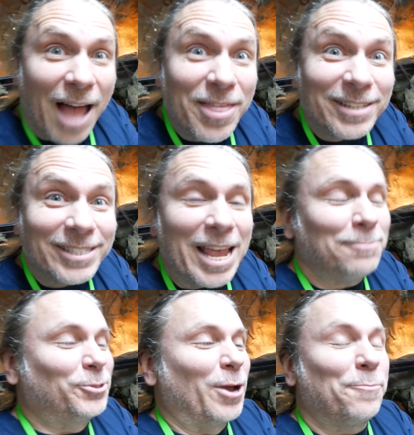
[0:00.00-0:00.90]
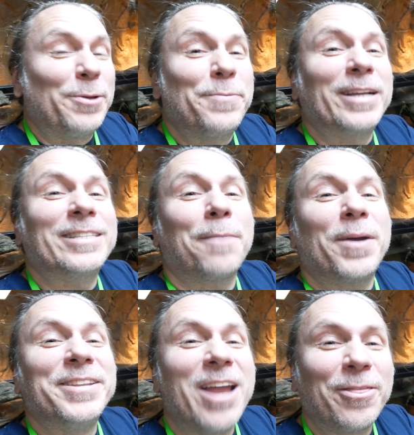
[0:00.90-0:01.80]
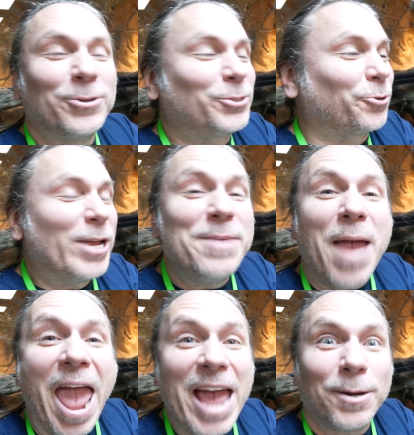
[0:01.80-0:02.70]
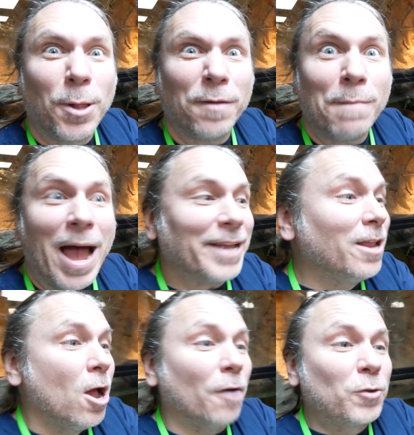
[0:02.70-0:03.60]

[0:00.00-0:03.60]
On that same trip, we picked up another dream animal of mine.